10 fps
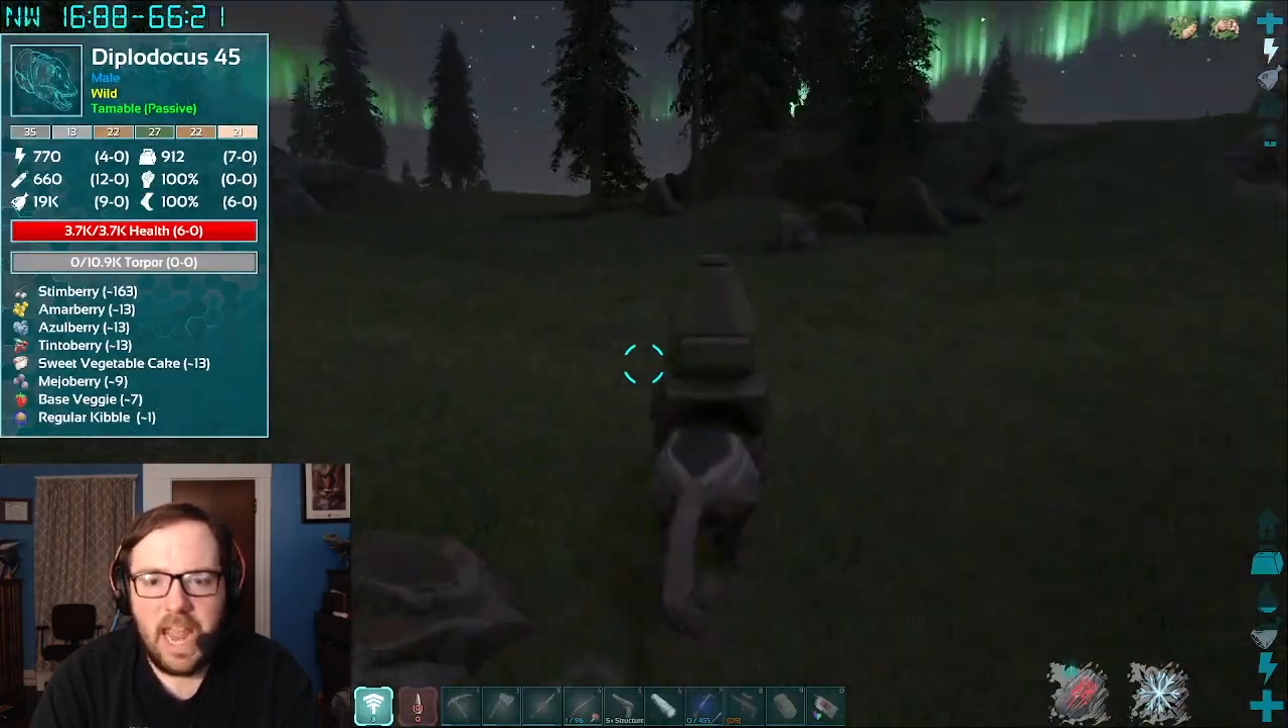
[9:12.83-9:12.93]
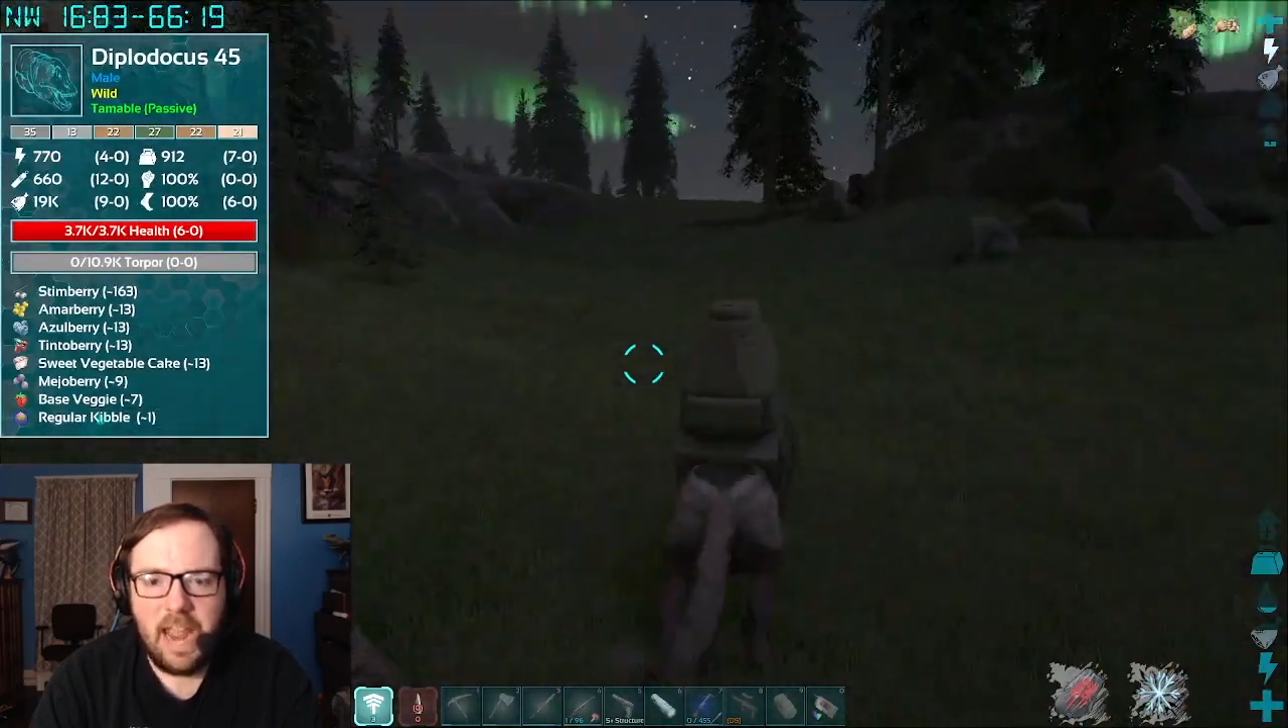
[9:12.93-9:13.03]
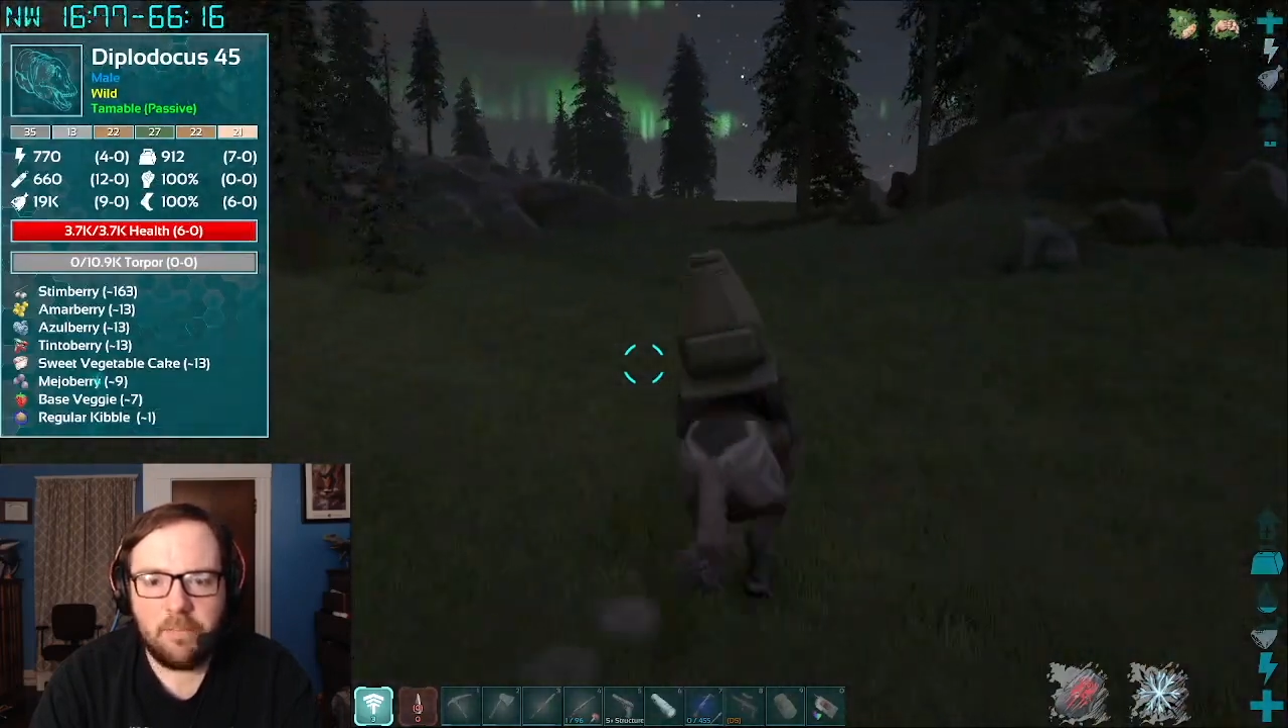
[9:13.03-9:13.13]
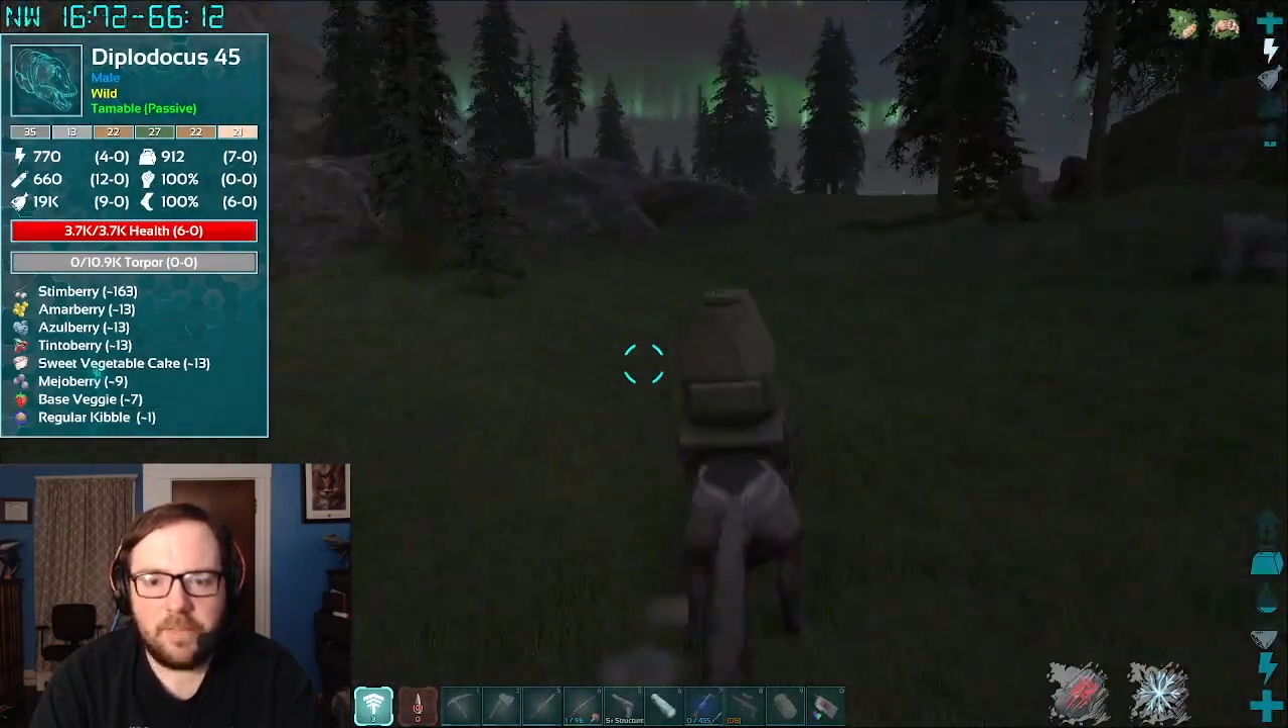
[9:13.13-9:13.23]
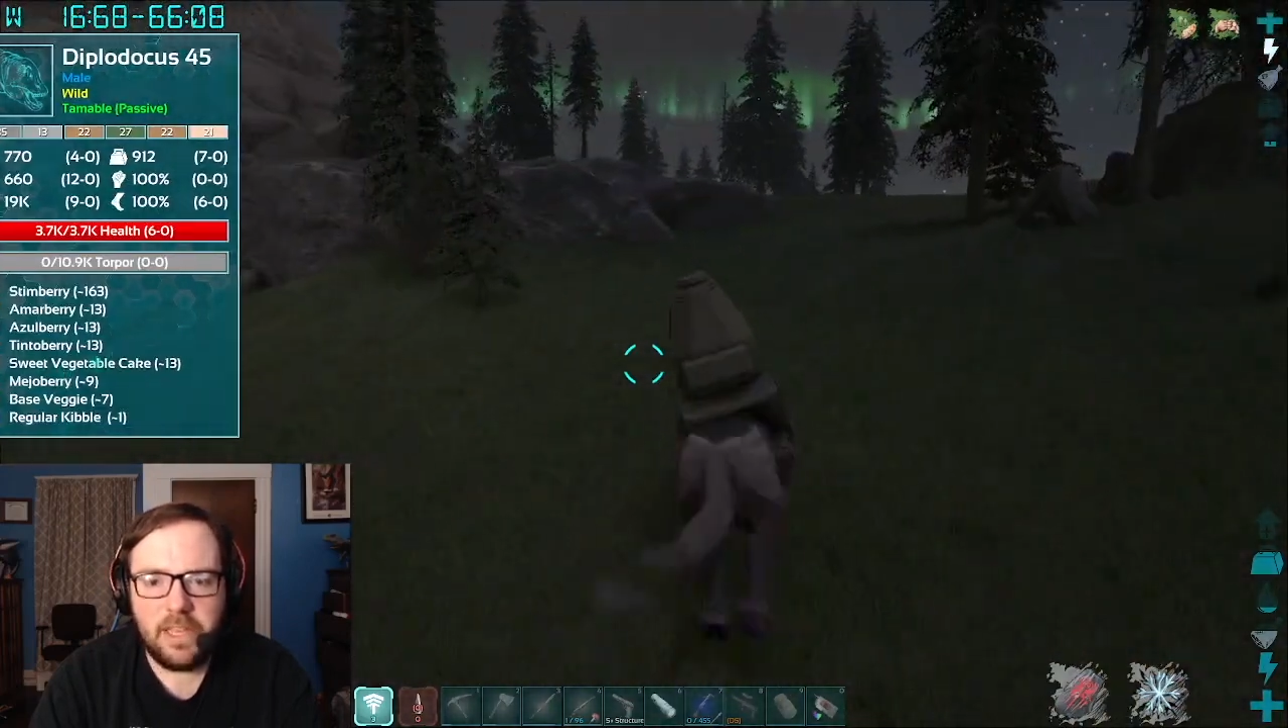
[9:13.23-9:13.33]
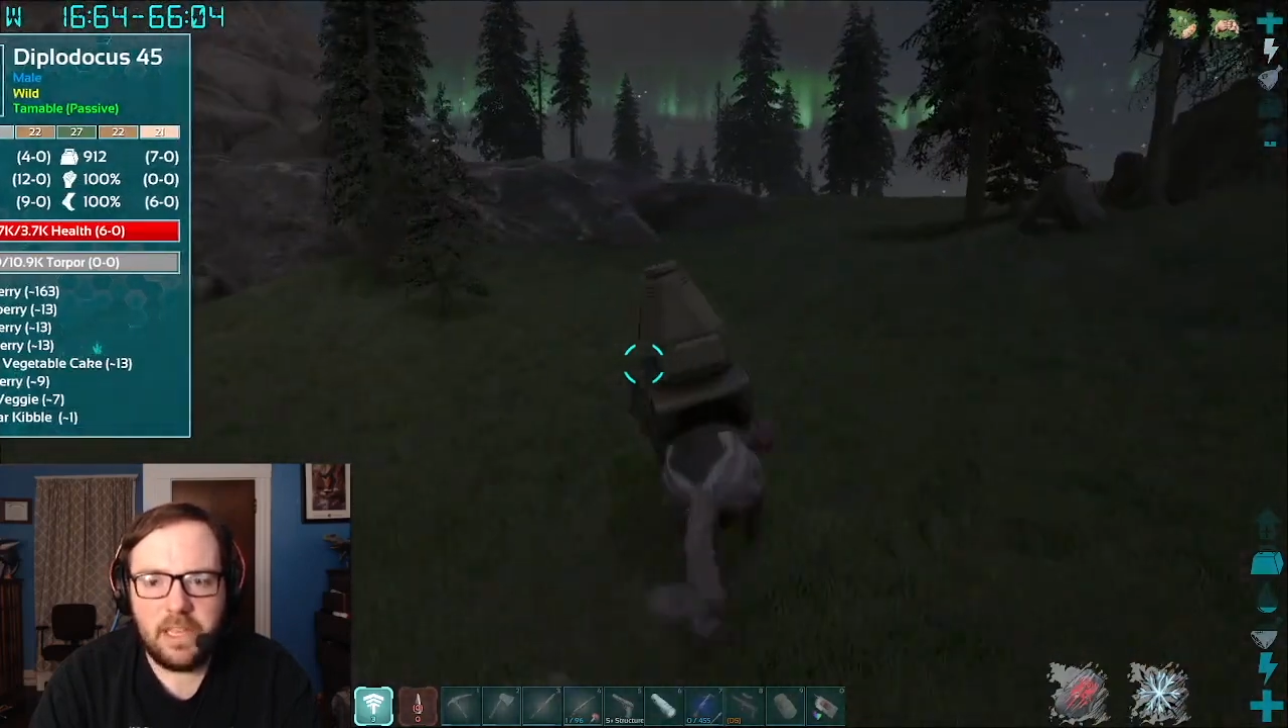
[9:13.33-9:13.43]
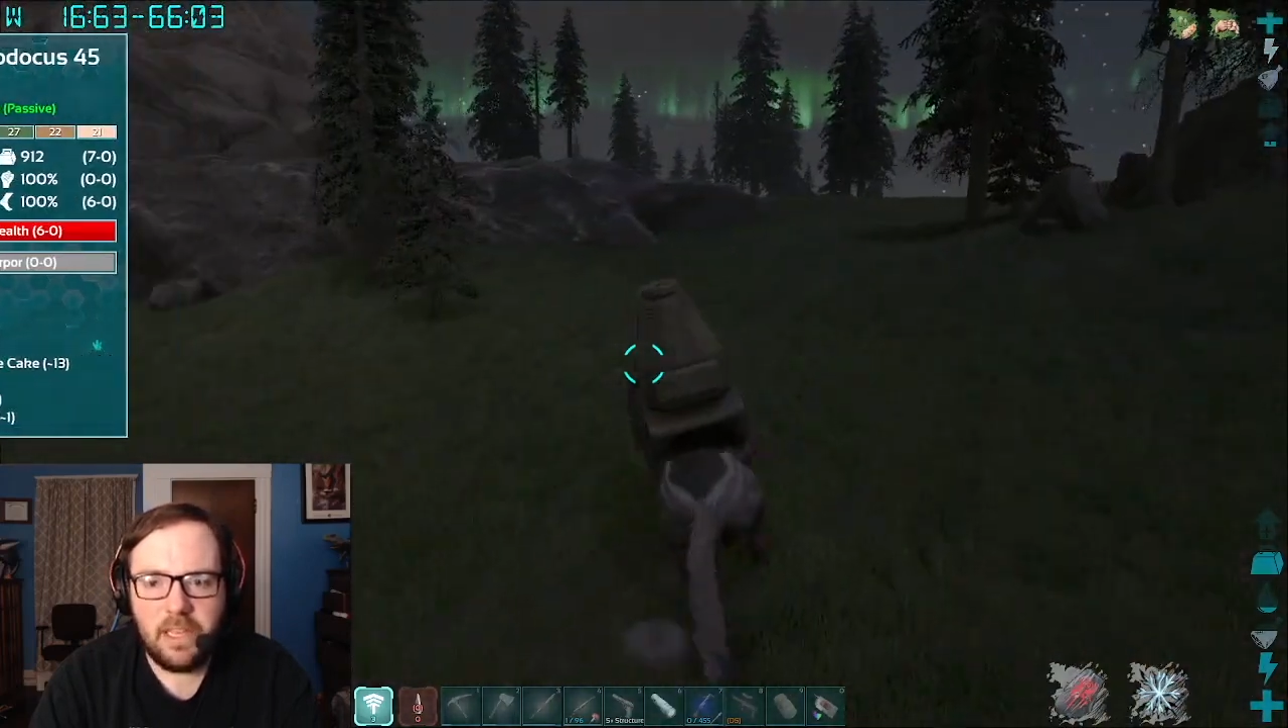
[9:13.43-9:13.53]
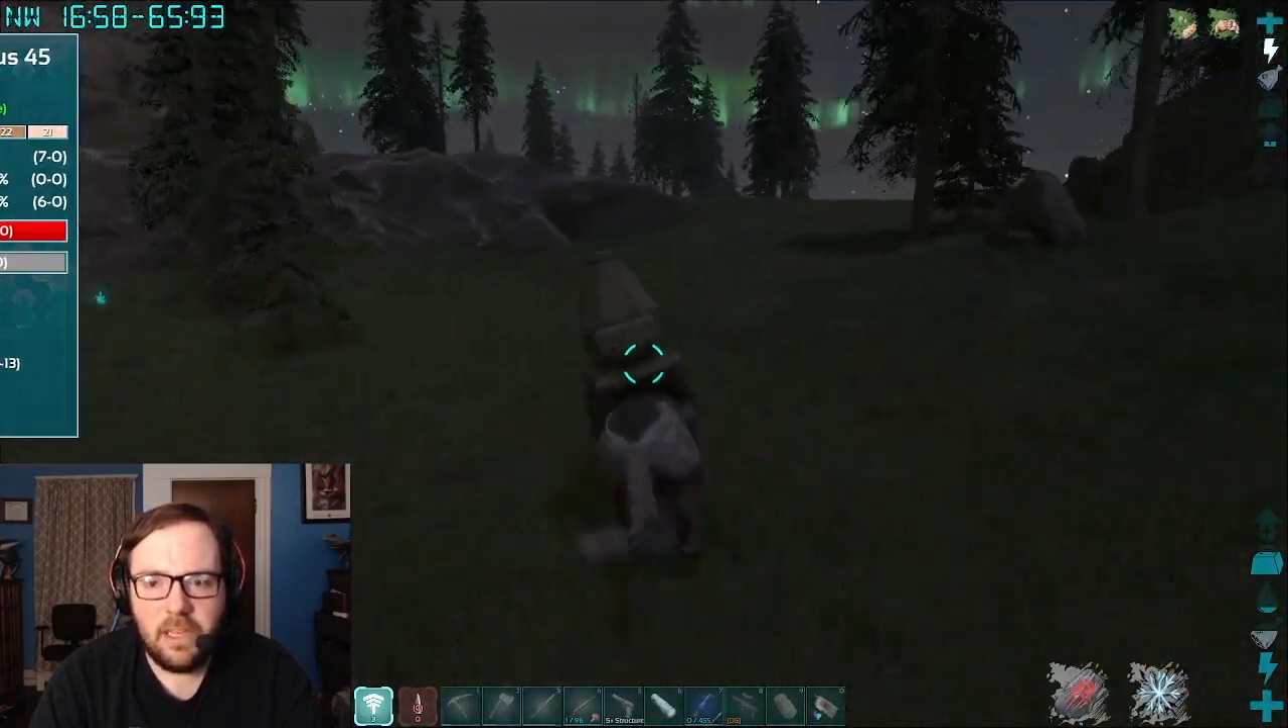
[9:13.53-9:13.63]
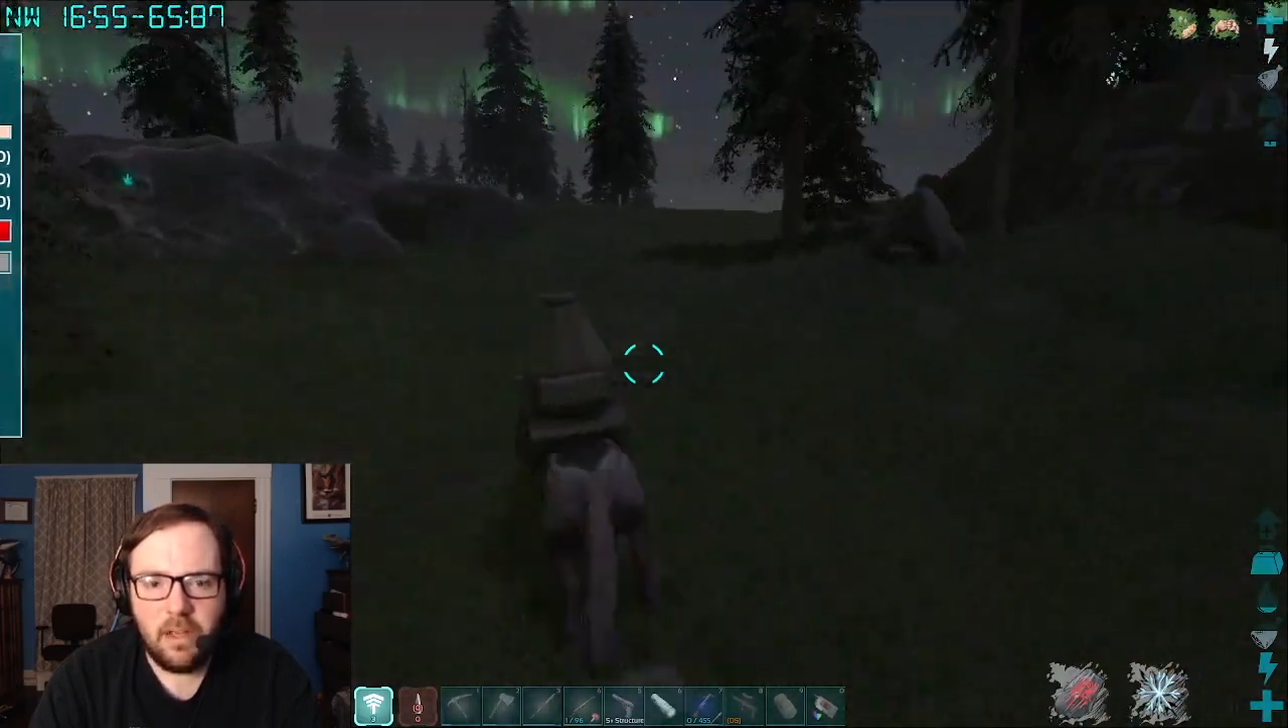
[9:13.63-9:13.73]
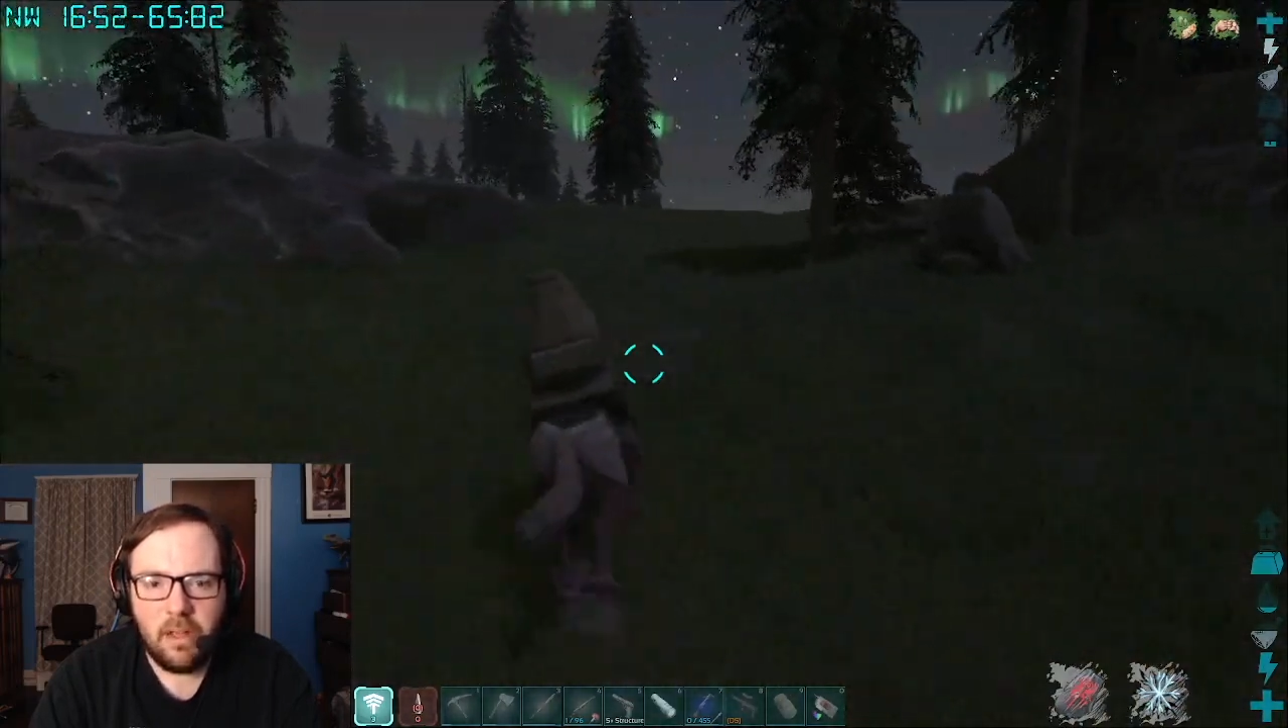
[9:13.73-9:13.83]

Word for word: empty.